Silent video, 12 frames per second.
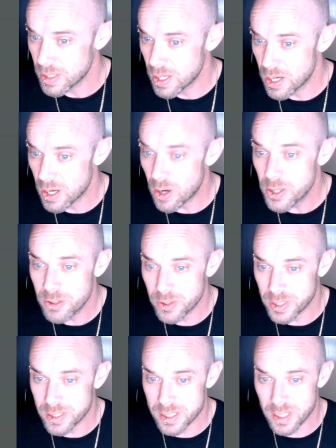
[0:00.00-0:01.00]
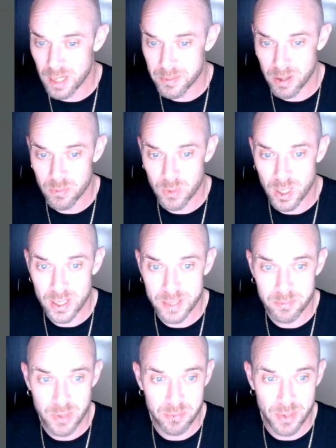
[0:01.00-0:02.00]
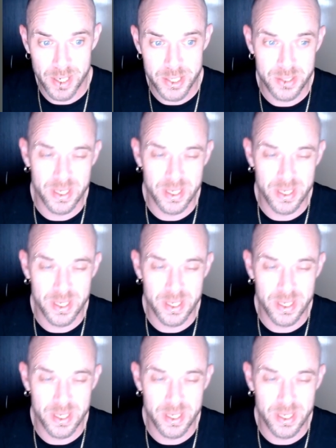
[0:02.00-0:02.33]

Are you looking to start up your own war in preparation?